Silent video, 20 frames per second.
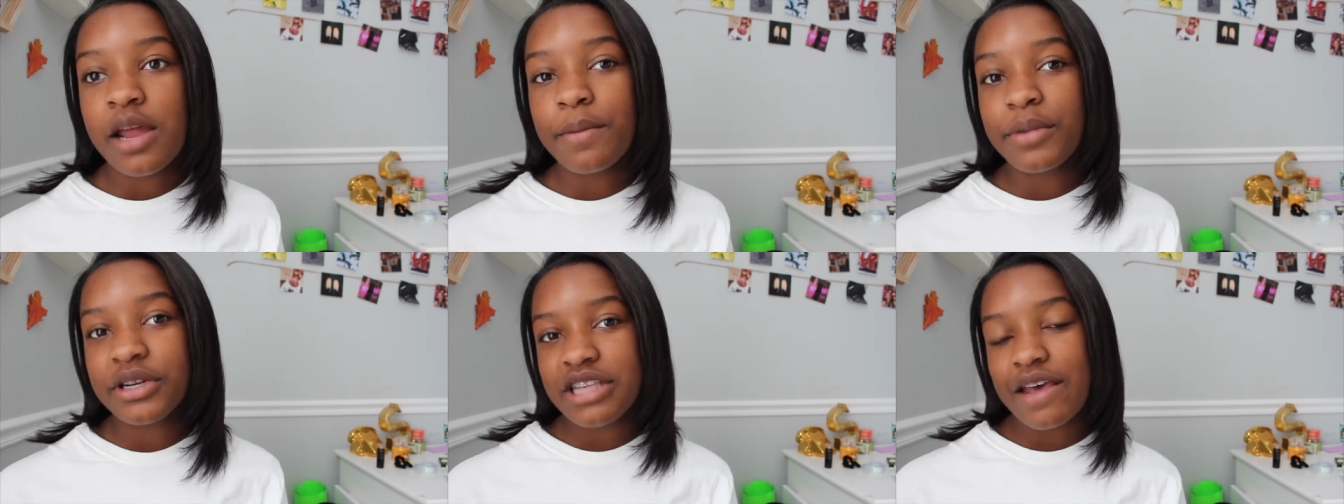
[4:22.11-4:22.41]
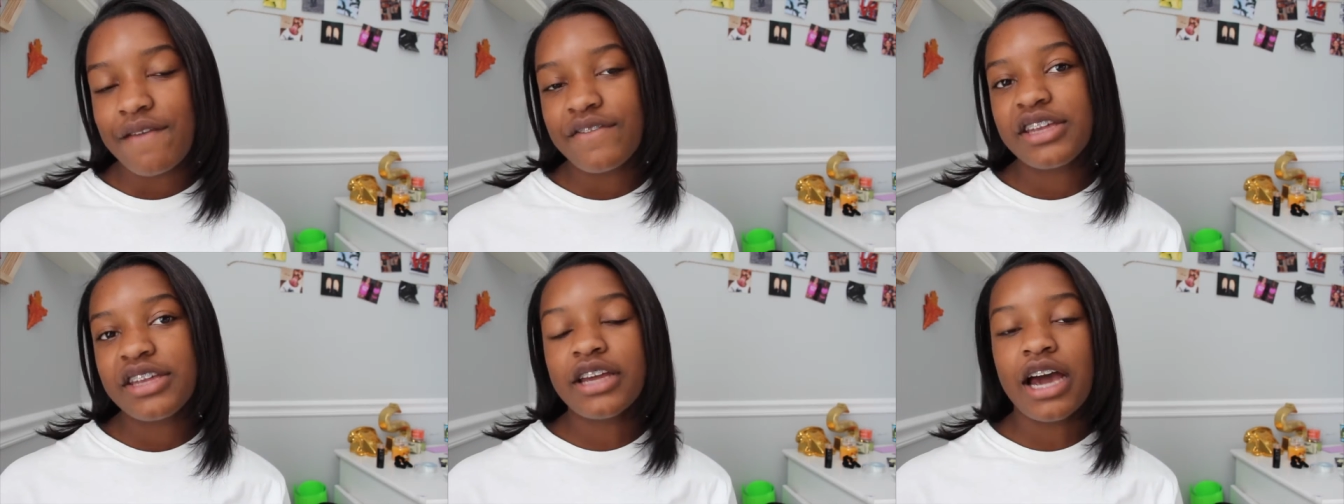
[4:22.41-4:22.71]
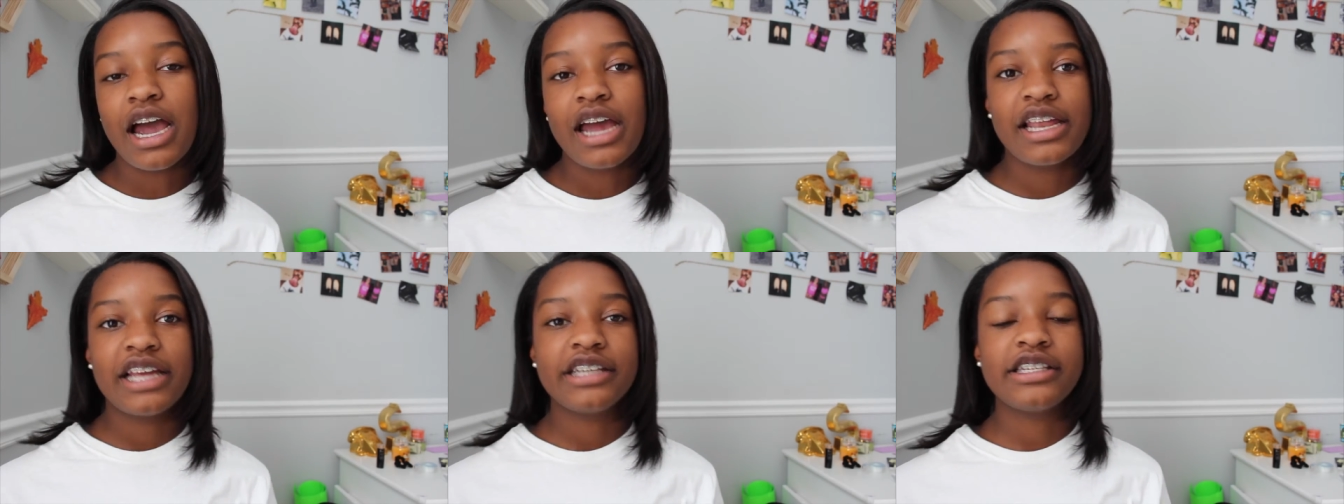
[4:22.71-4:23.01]
Number
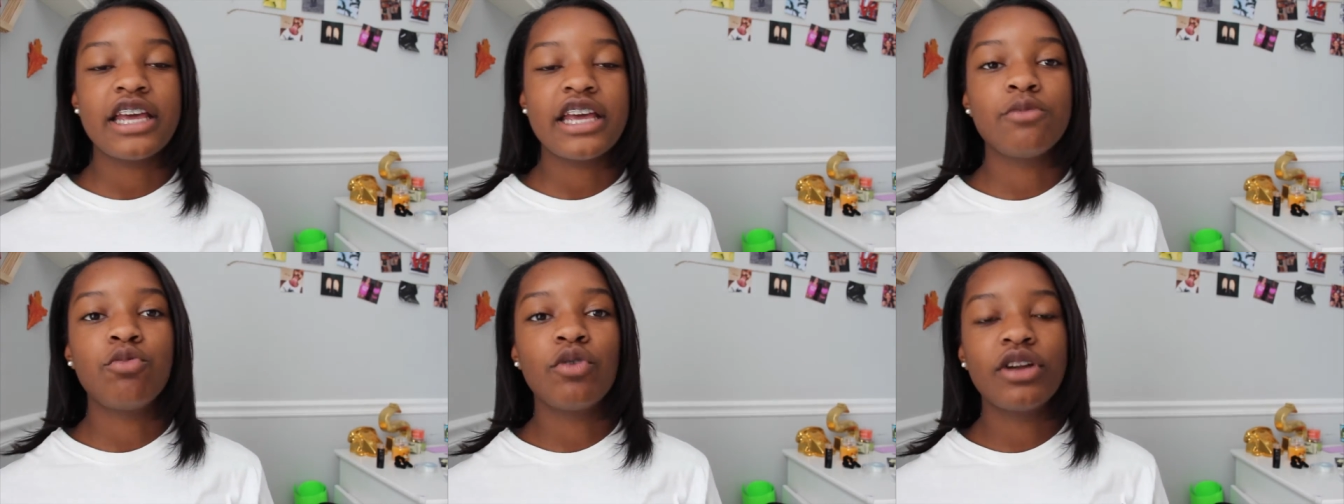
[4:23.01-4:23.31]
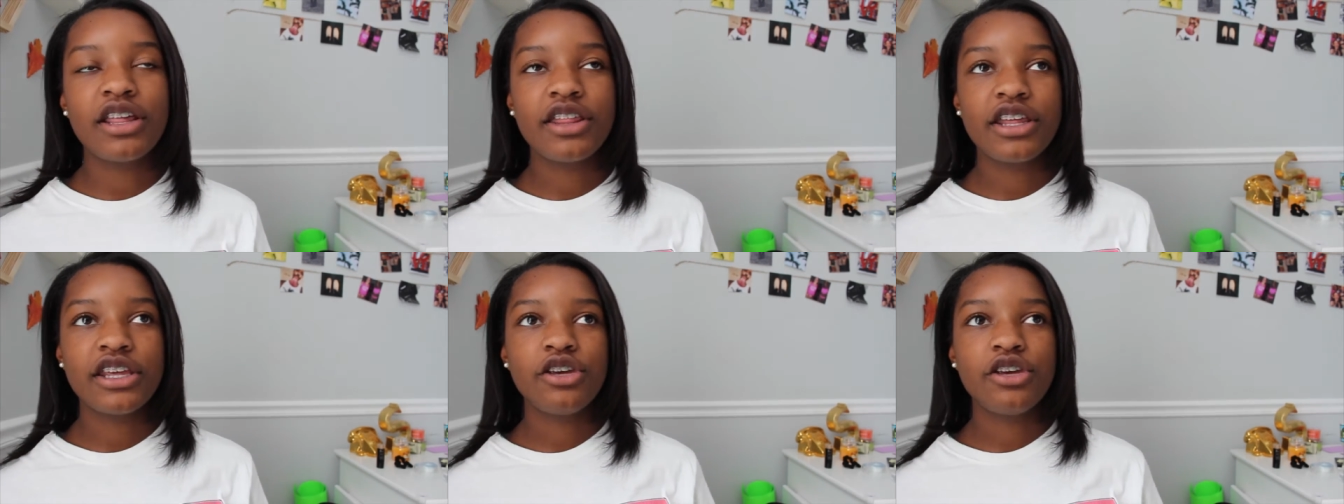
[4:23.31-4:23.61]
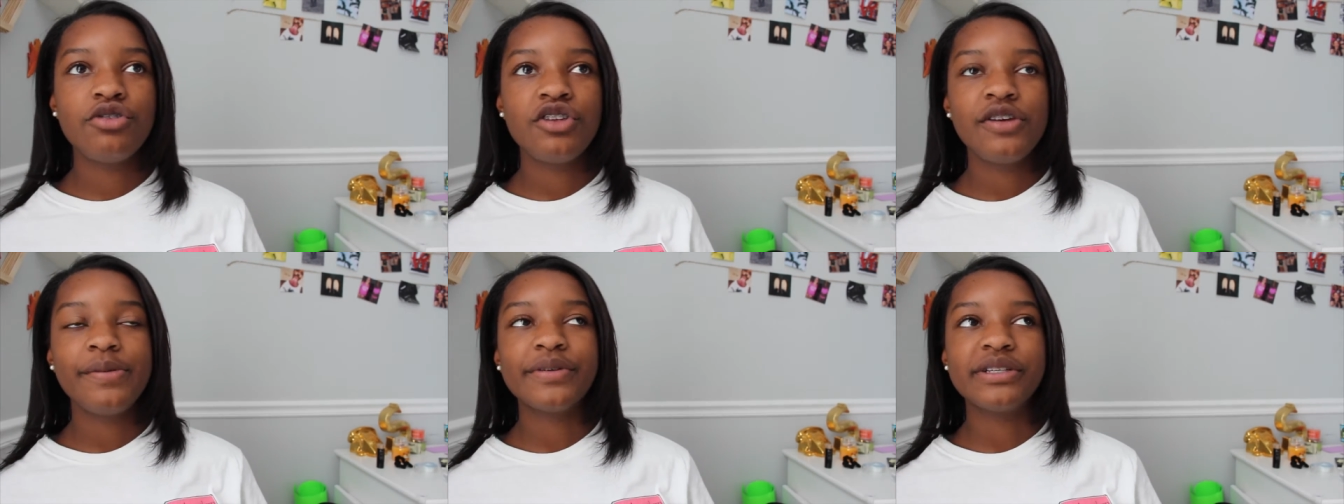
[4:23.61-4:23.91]
79 is a, one of the
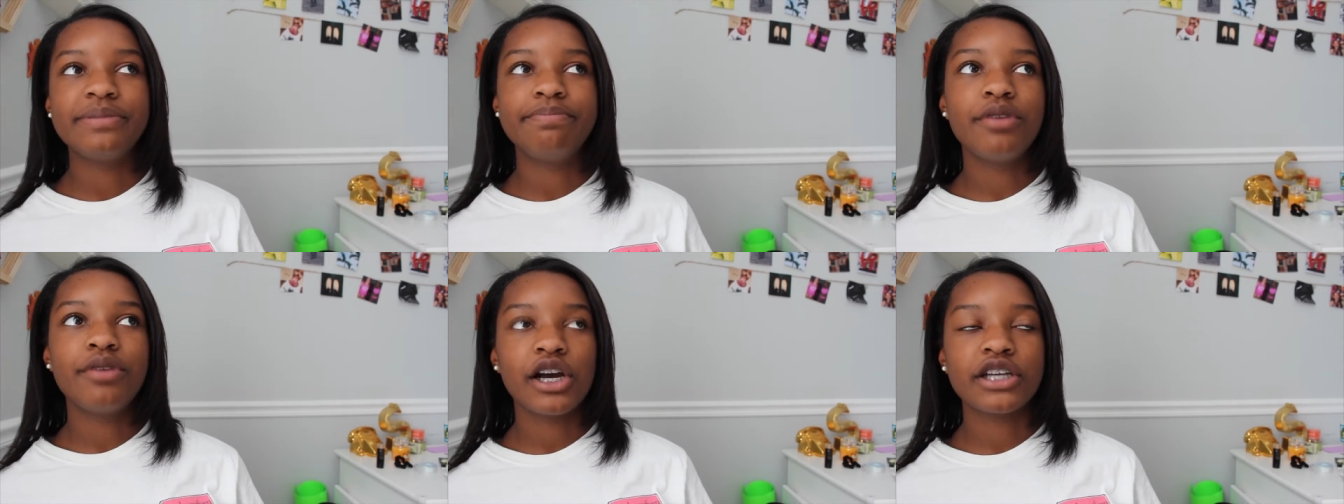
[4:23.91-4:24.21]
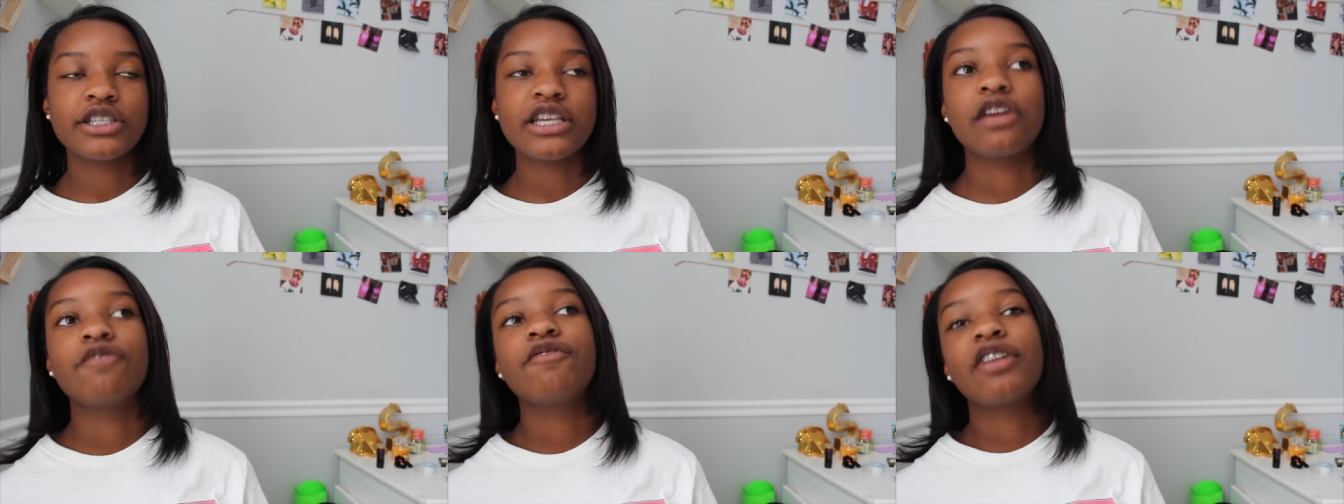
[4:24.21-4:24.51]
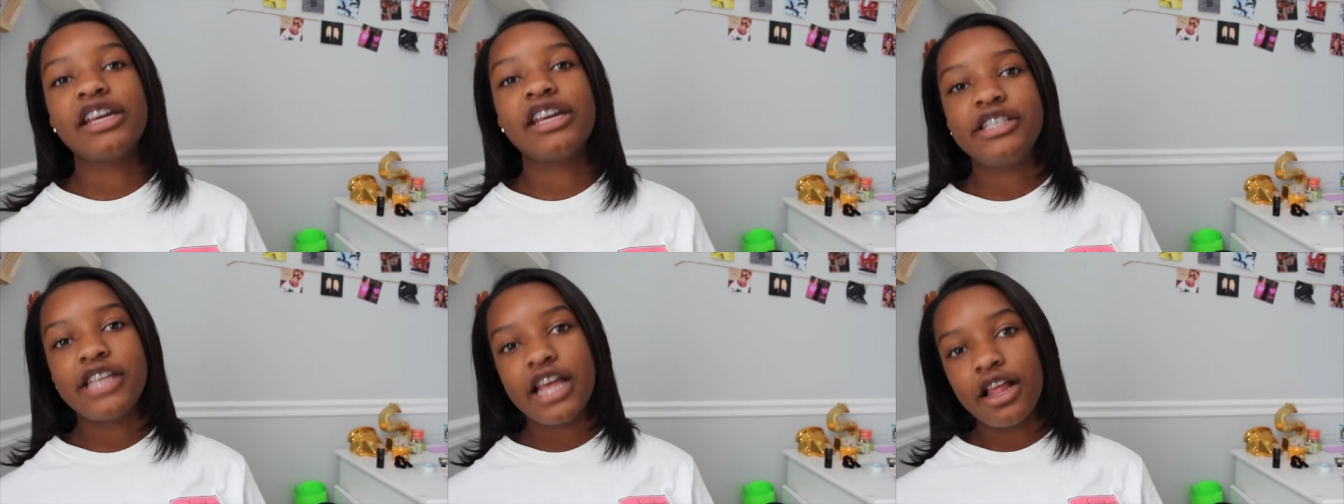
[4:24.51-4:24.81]
YouTubers' books like
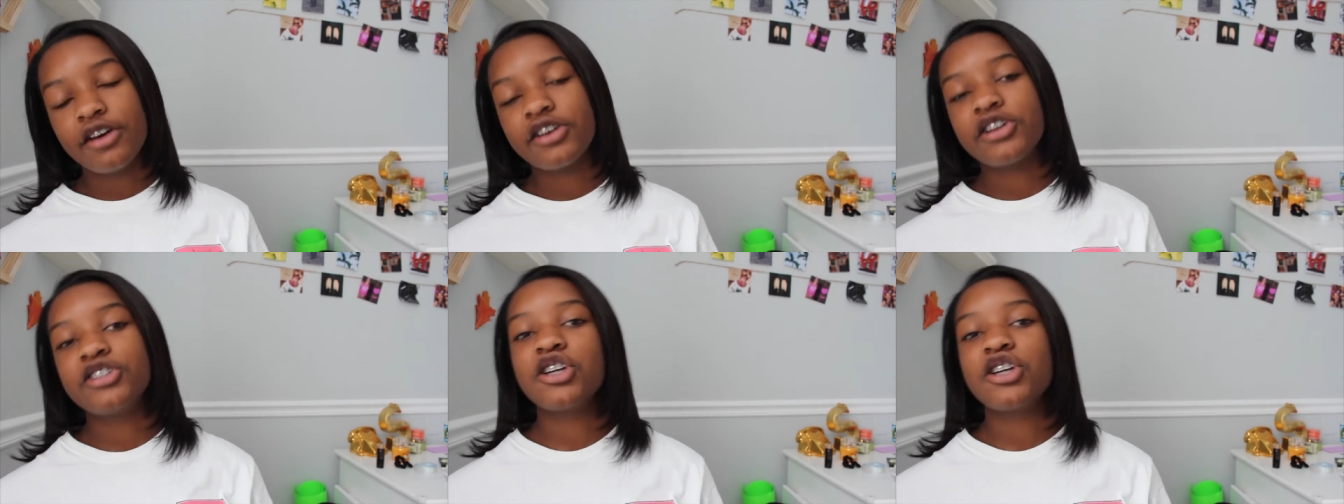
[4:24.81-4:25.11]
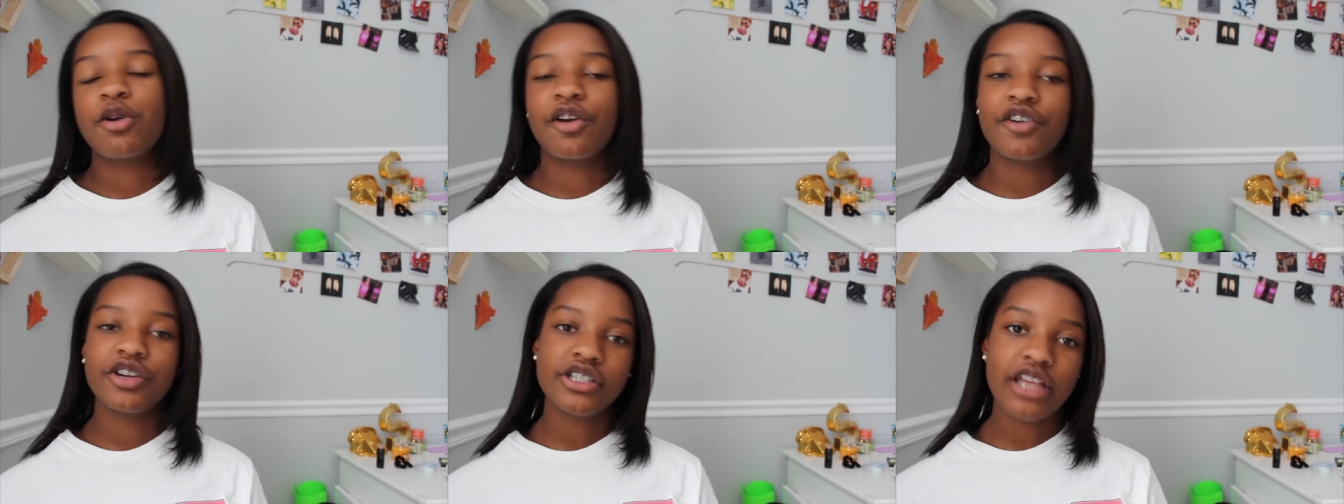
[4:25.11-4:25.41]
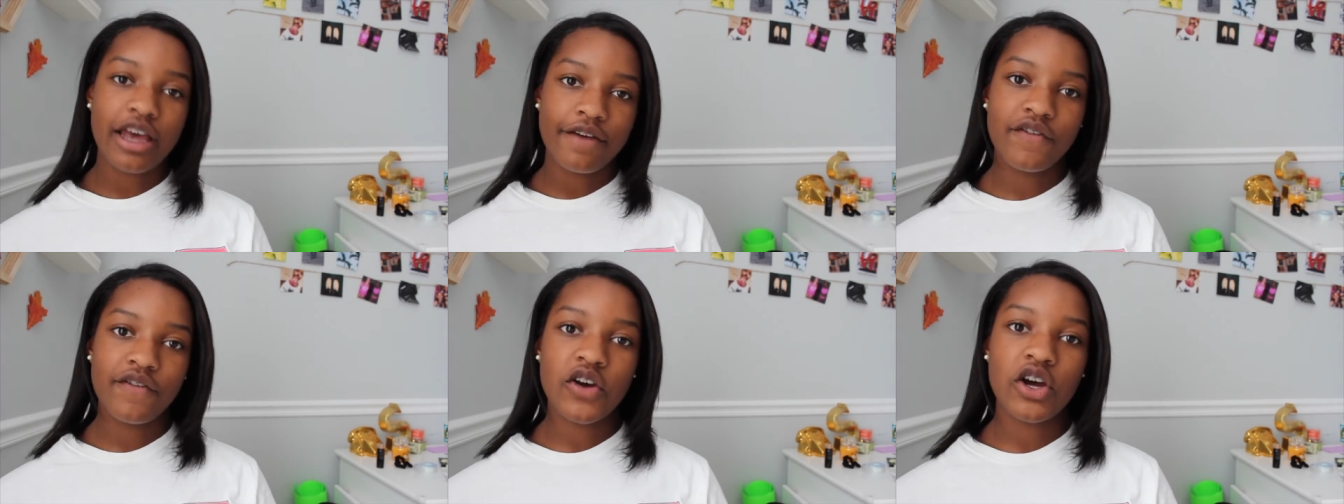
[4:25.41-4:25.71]
Ricky Dillon or Joey
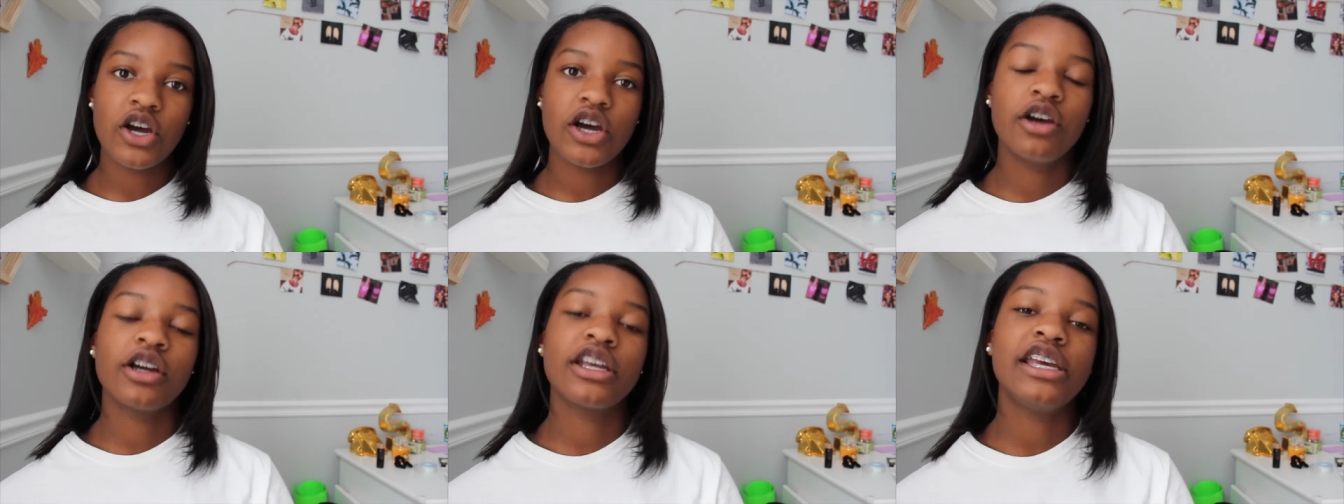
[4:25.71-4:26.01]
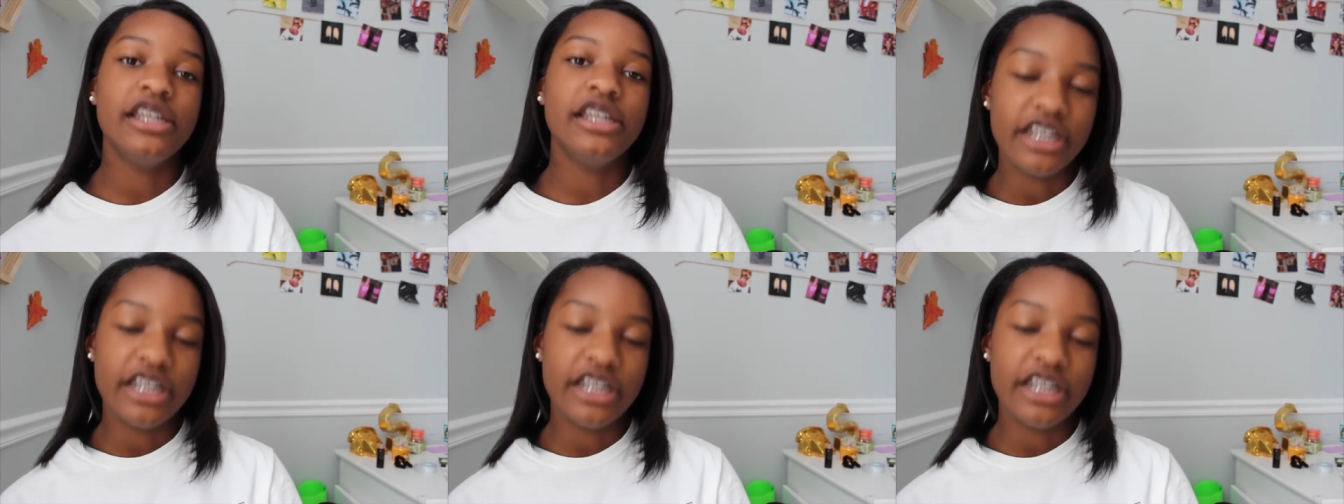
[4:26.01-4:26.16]
Graceffa,